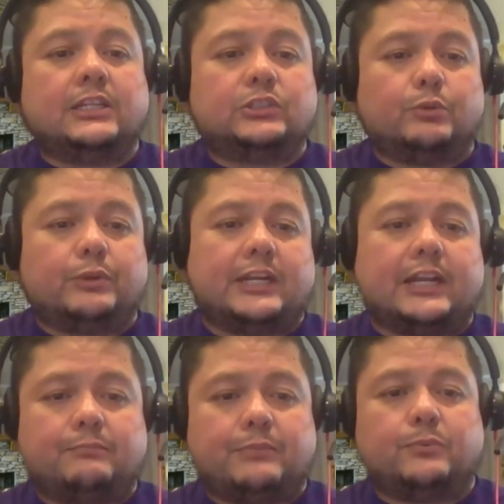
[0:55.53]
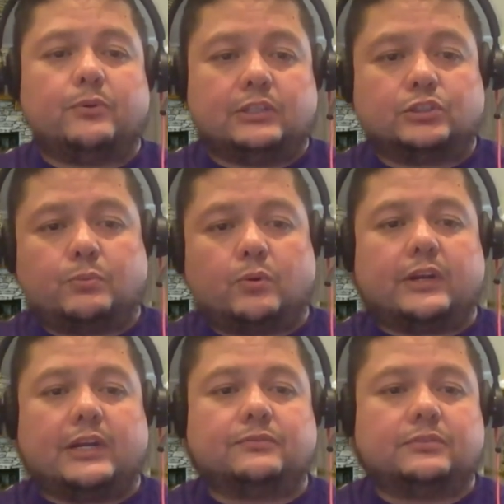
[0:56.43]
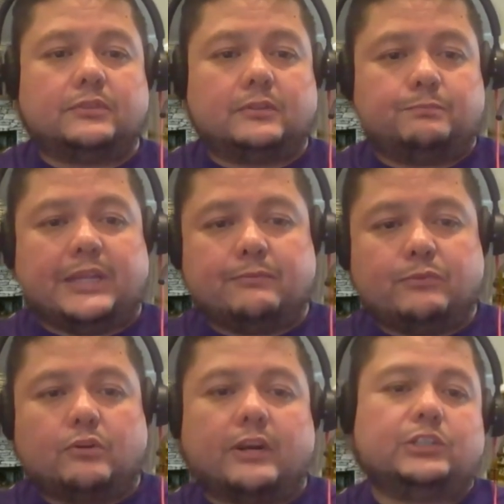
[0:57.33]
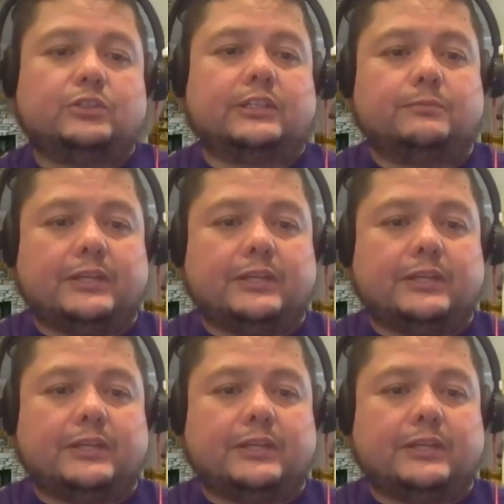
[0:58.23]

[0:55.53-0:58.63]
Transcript: so we can have people in those programs be able to graduate,